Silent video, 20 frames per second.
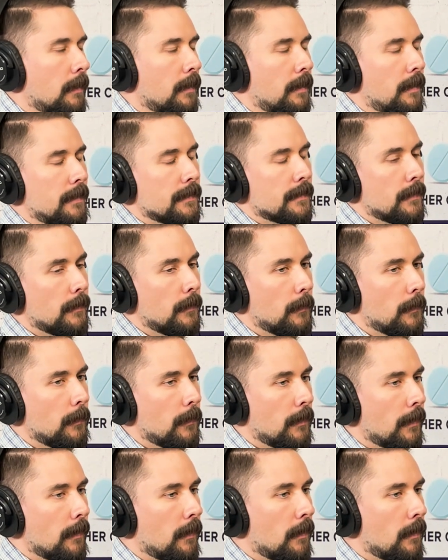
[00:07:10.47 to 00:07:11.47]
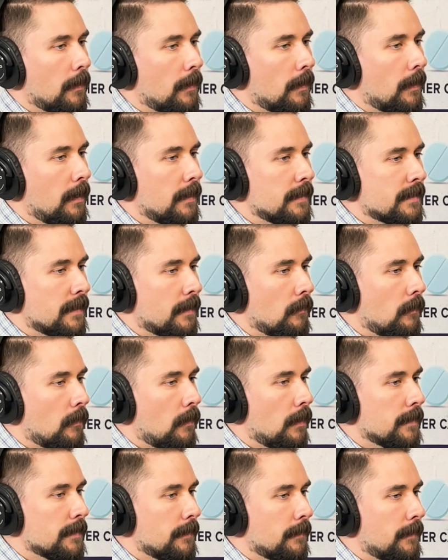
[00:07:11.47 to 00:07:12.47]
And so there are a set of
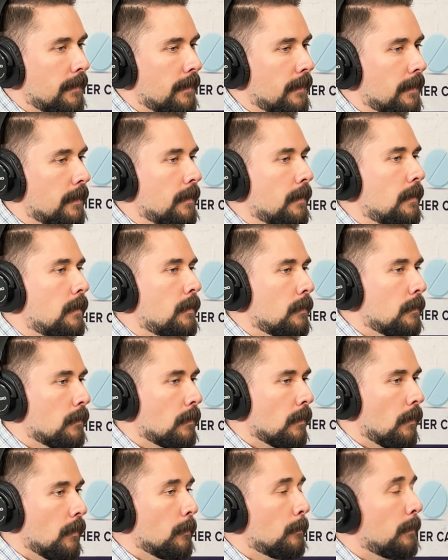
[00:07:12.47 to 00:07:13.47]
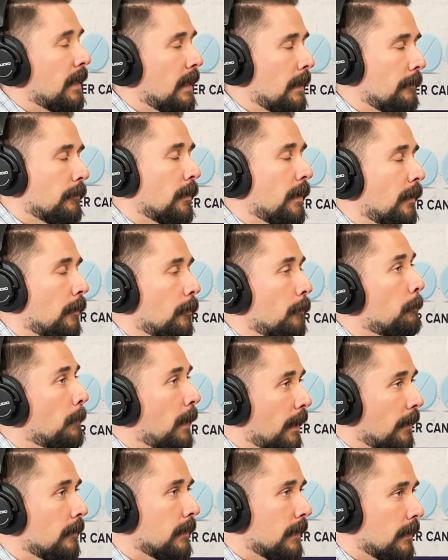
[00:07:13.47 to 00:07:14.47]
laws out there called the behavioral health
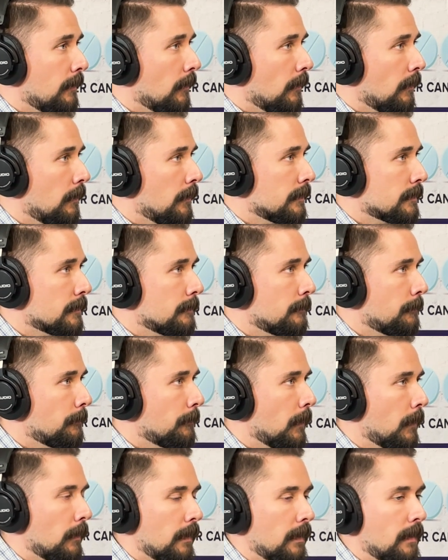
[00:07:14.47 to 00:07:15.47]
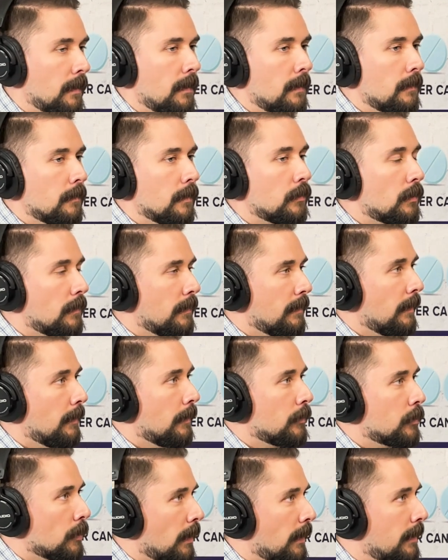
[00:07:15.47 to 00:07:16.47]
parity laws, right? That are
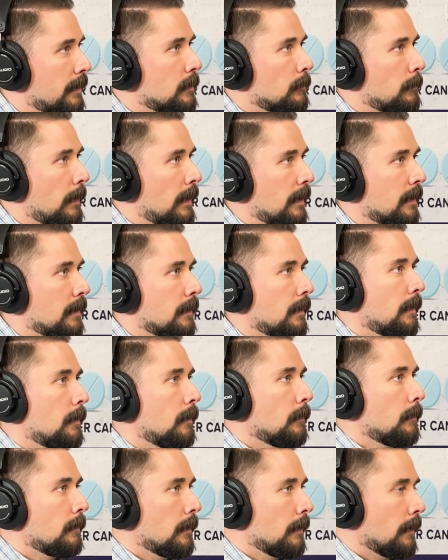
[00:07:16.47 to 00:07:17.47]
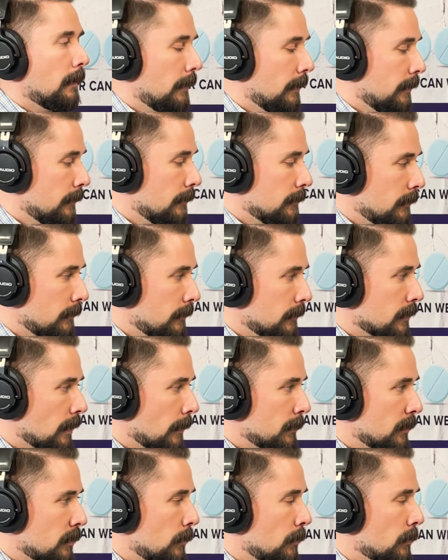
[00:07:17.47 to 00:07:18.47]
trying to make
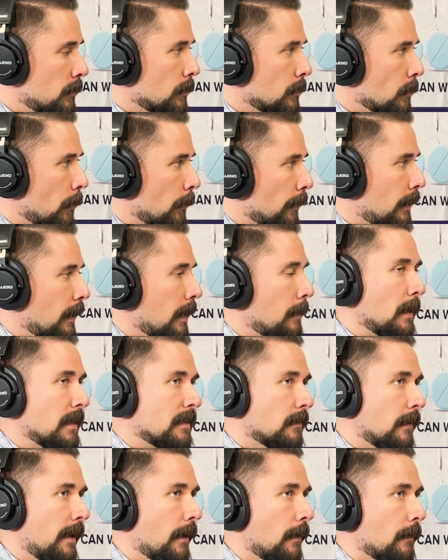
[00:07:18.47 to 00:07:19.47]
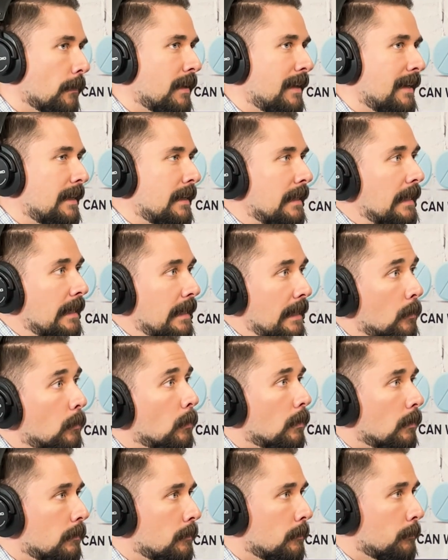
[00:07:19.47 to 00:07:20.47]
substance use disorder and mental health
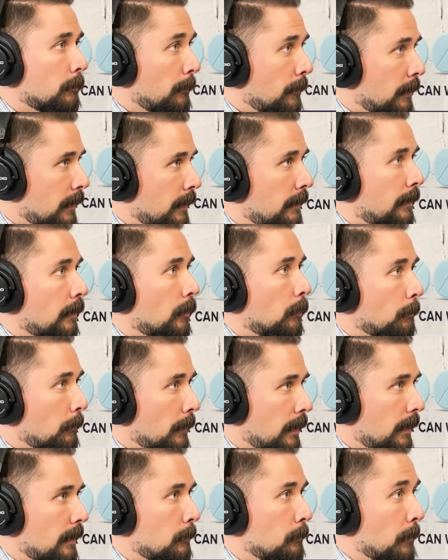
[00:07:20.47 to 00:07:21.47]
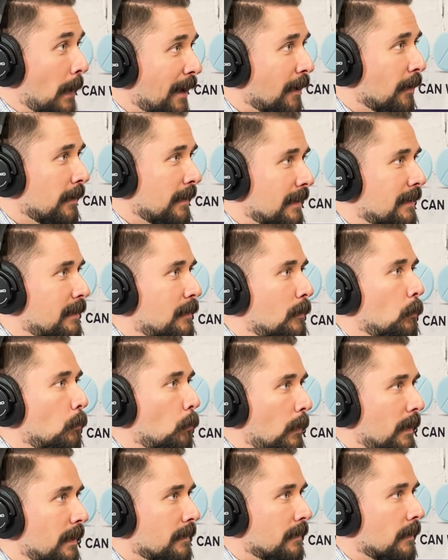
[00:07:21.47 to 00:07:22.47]
equal, in parity
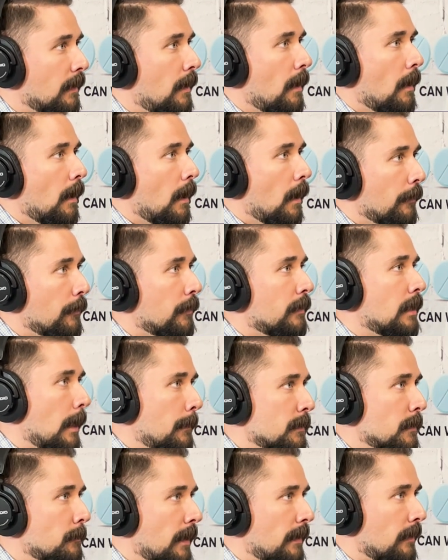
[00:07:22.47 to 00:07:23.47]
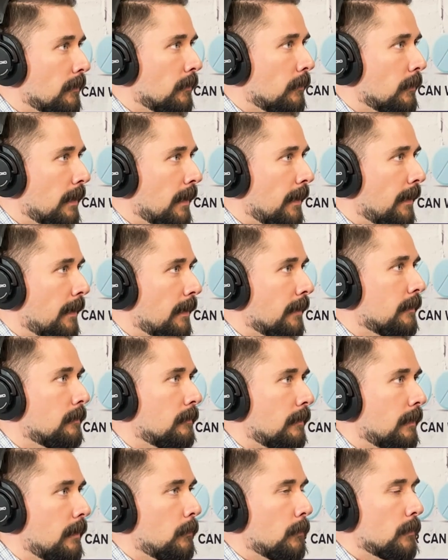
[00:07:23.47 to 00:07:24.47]
with other types of medical care, right?